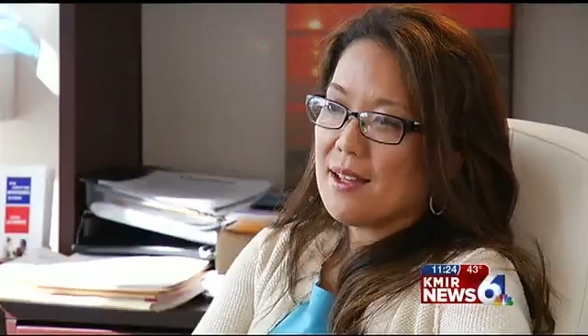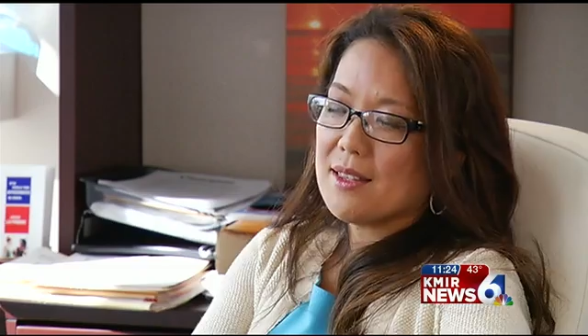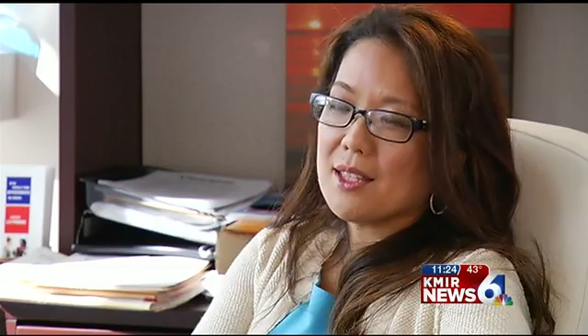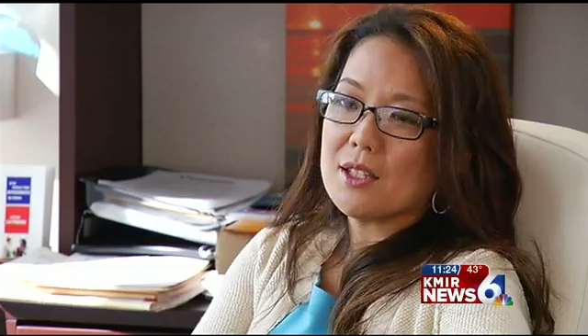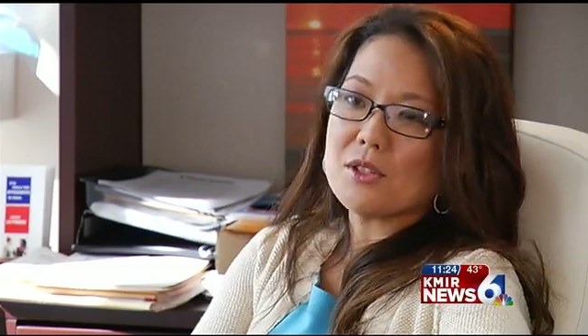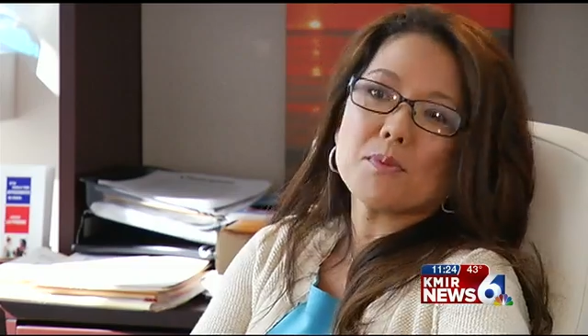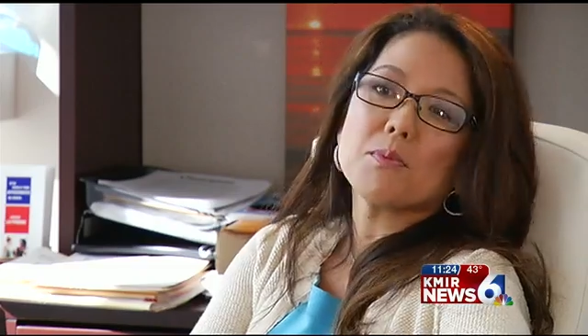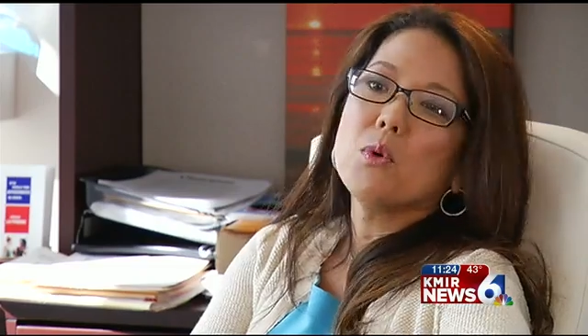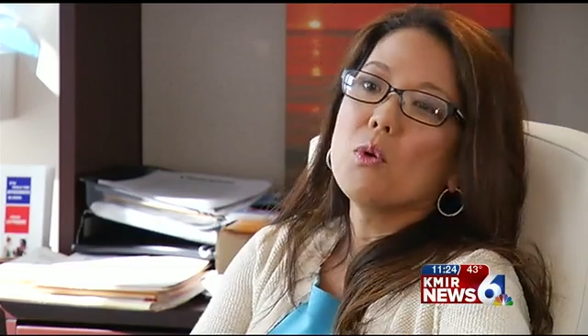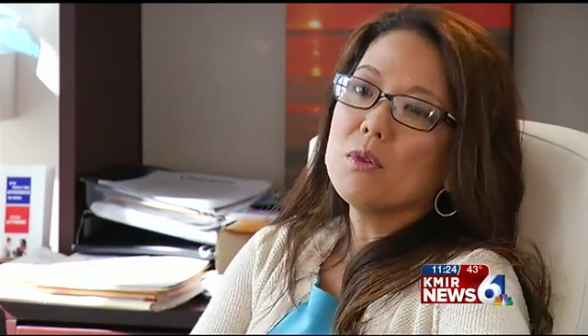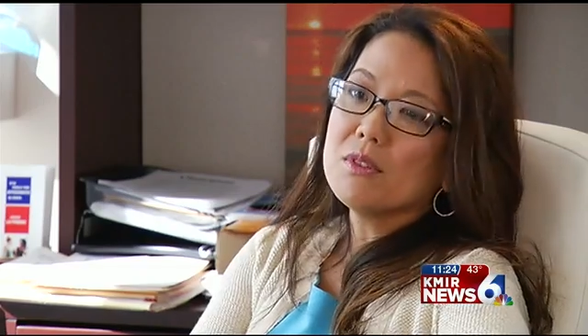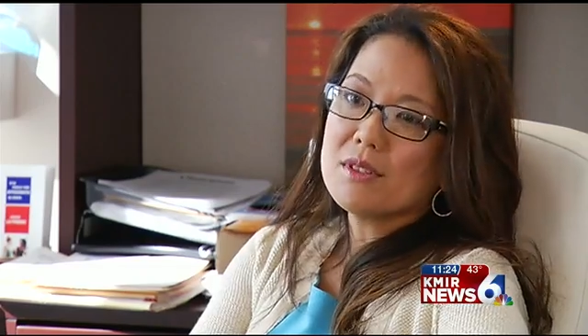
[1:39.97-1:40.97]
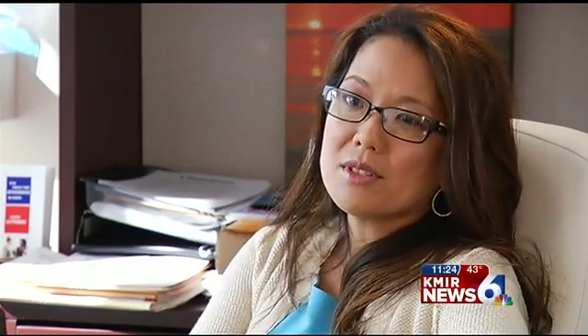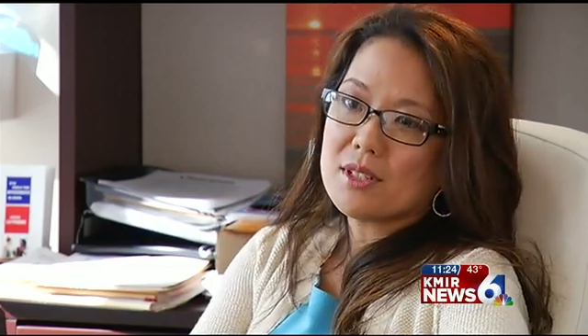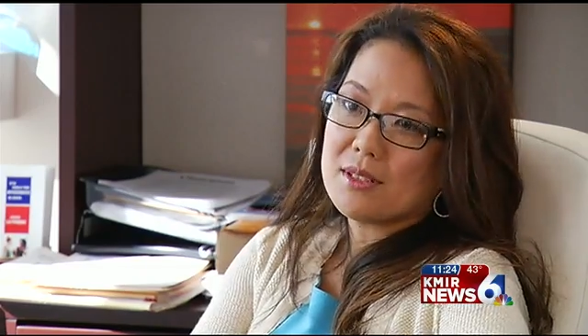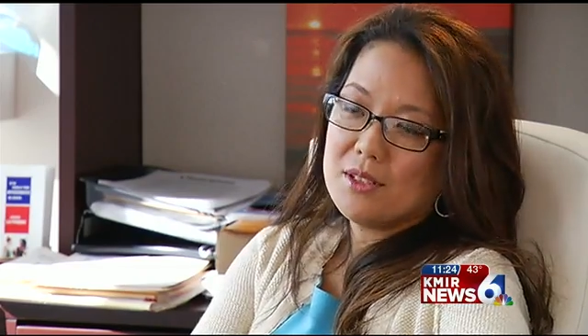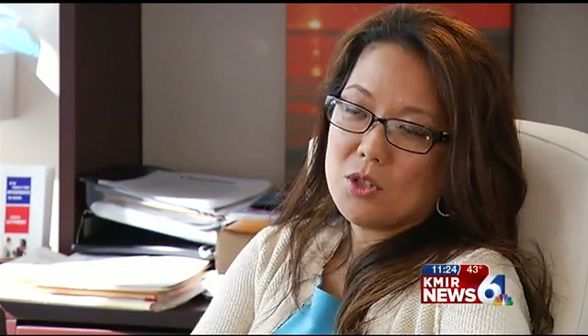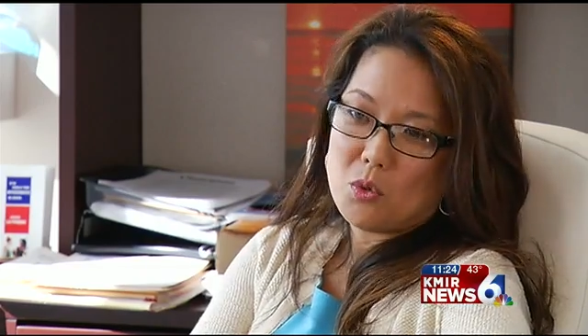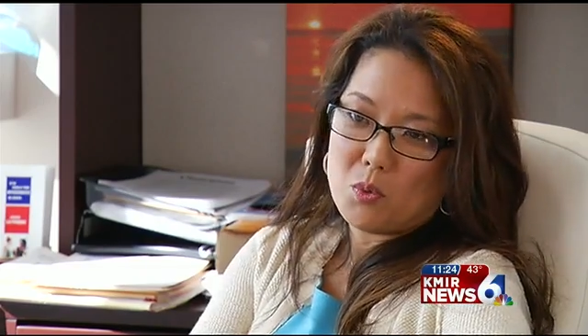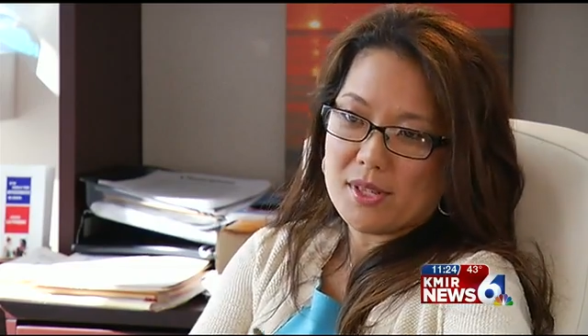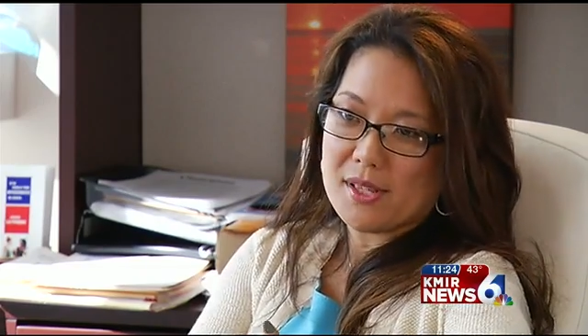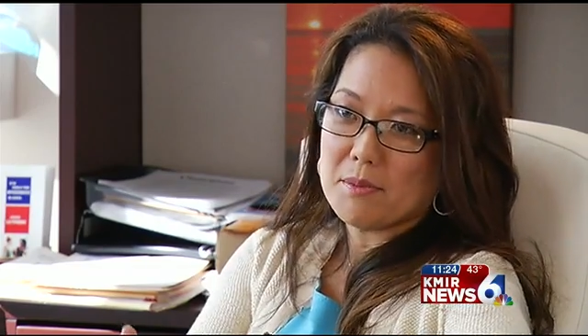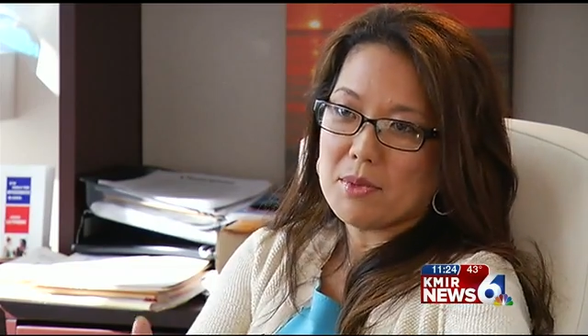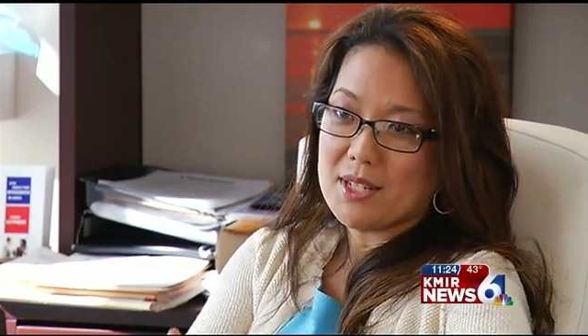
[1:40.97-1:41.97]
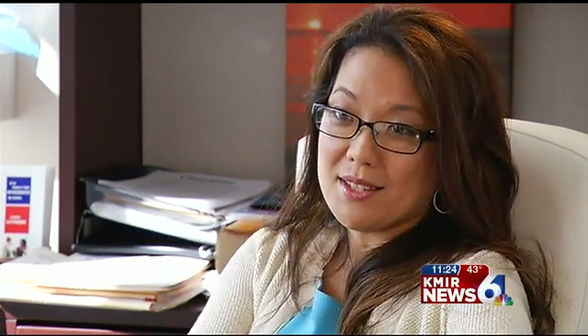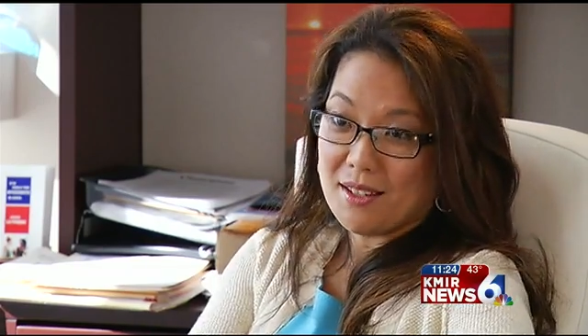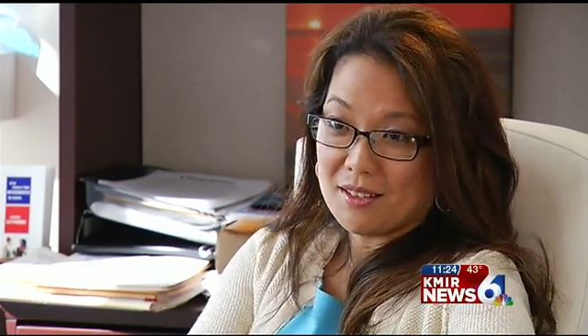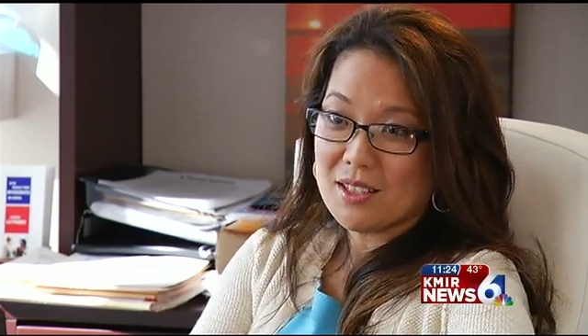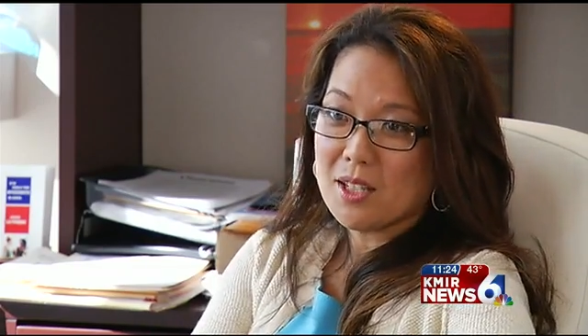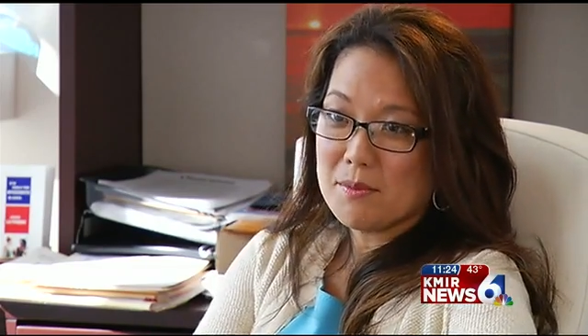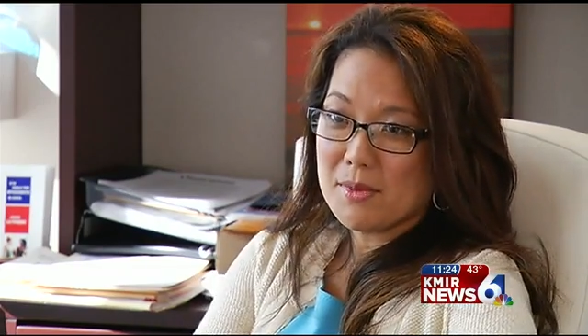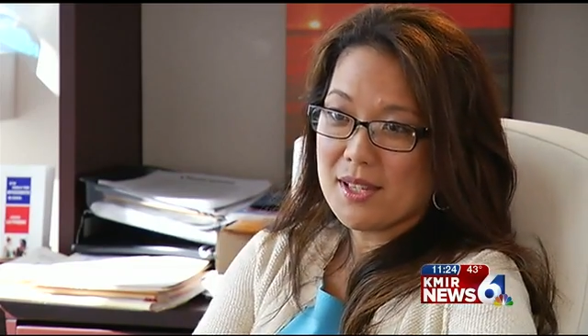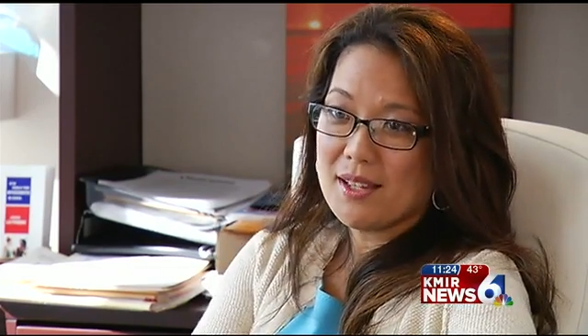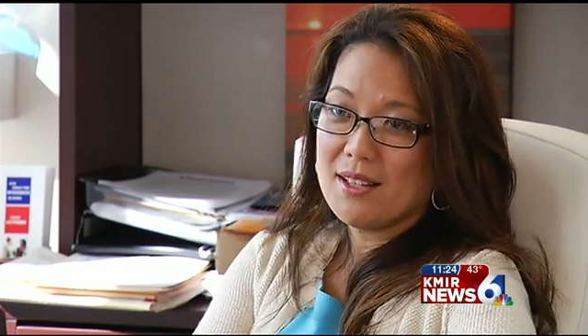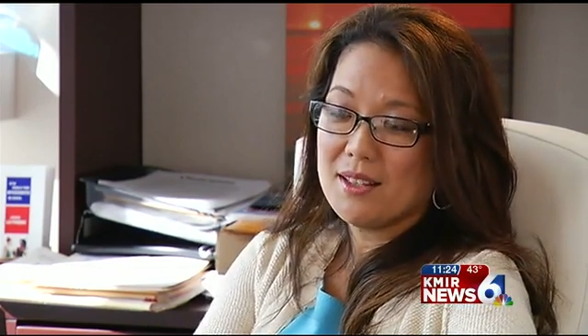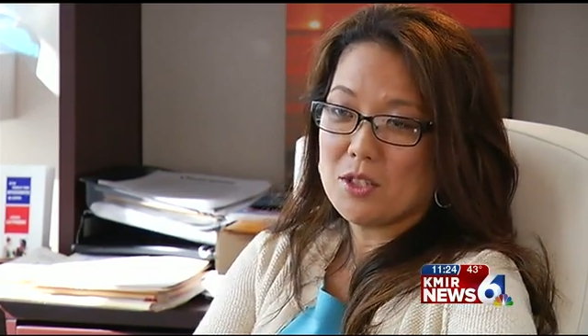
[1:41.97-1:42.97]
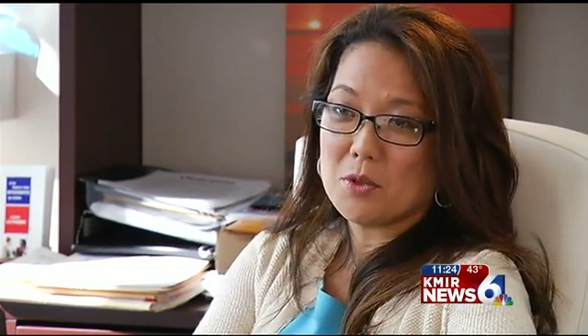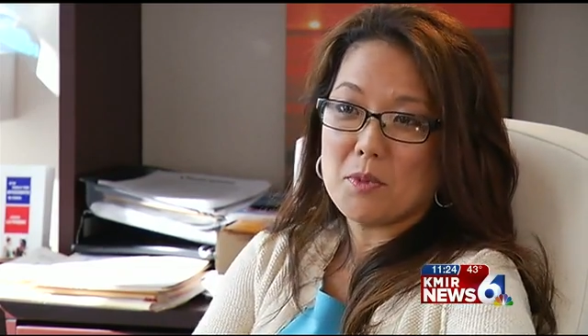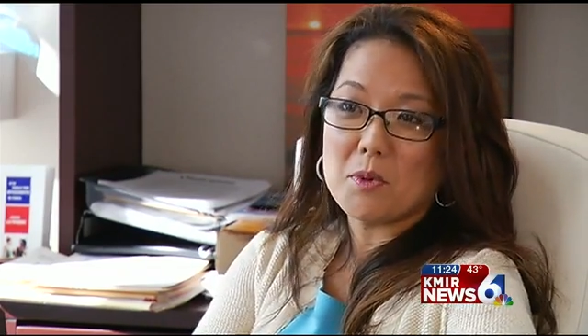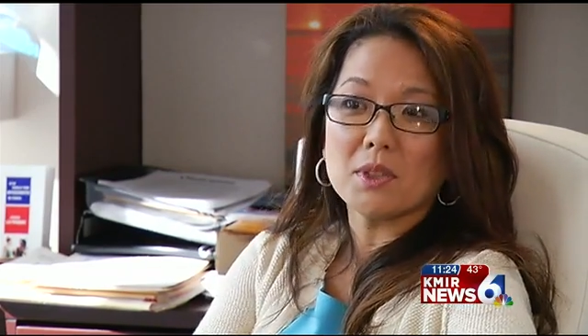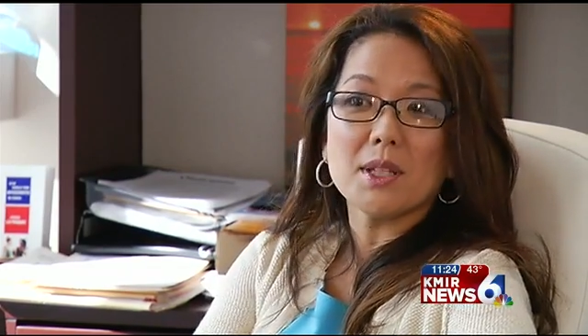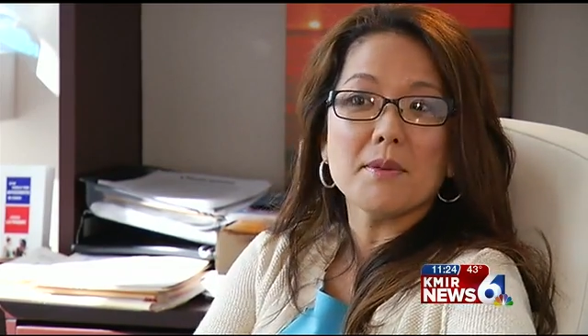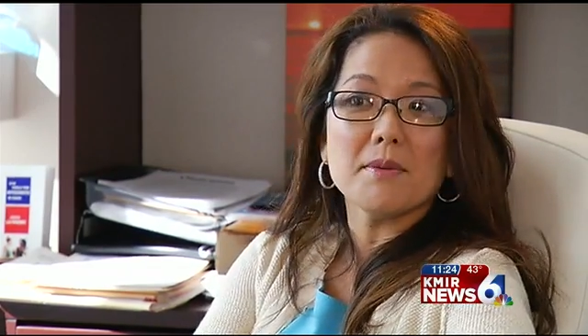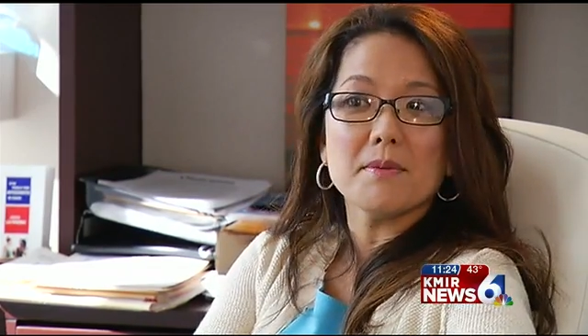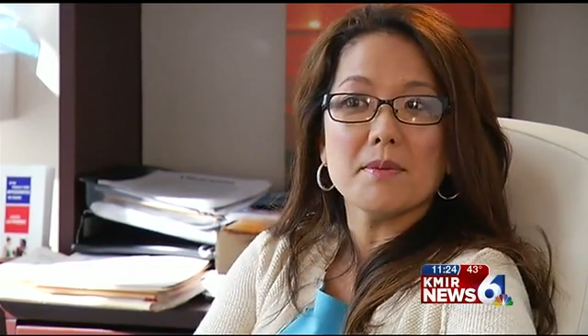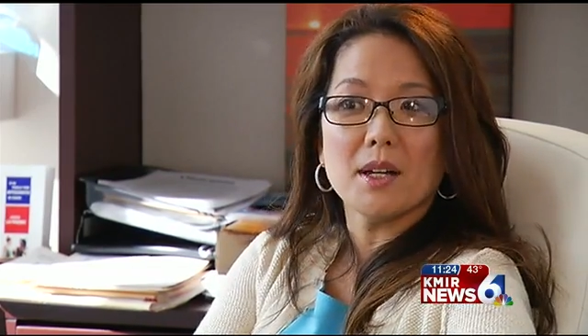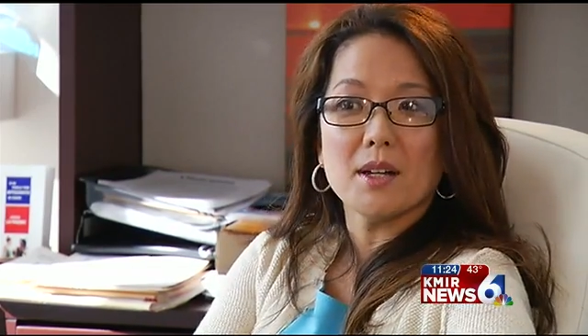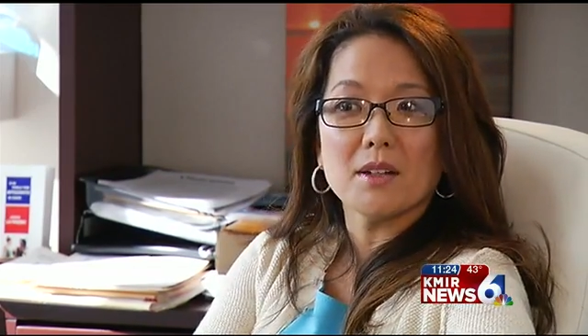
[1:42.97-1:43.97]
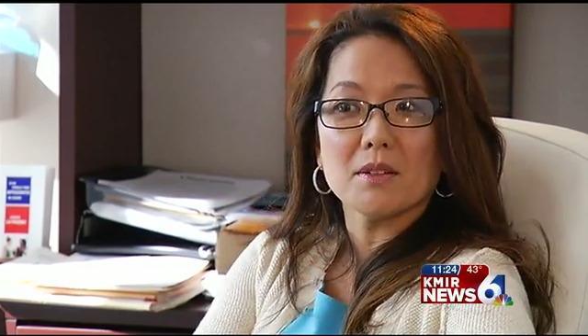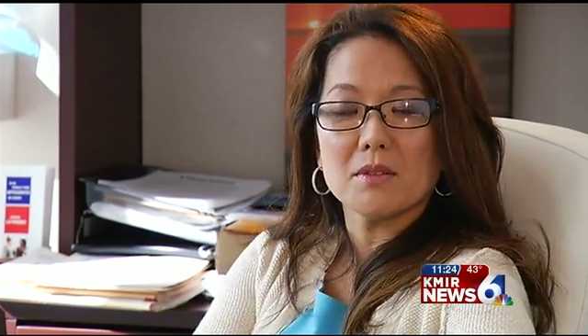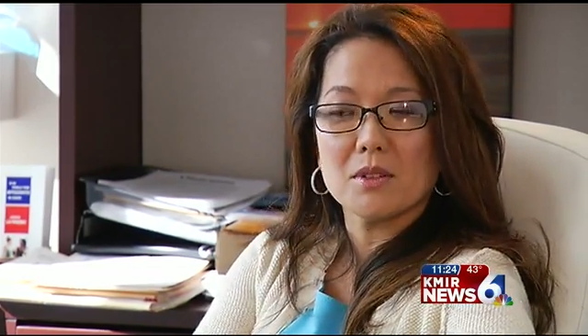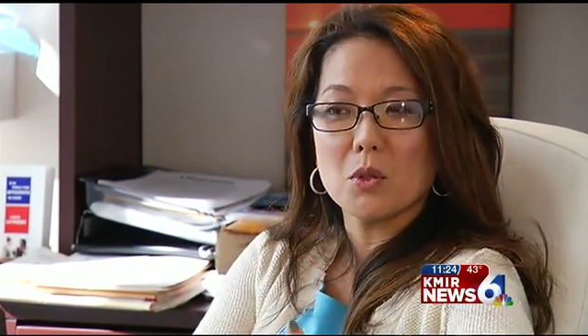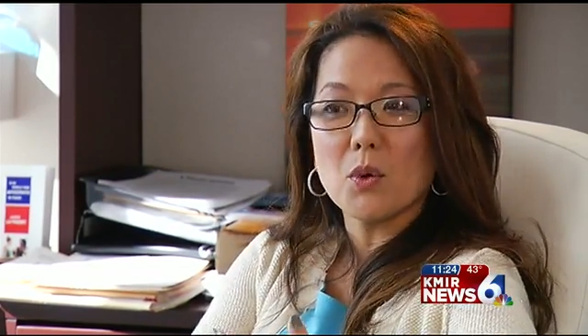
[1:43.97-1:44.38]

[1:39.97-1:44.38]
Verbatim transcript: I think it's important, you know, when somebody young comes in to really uh,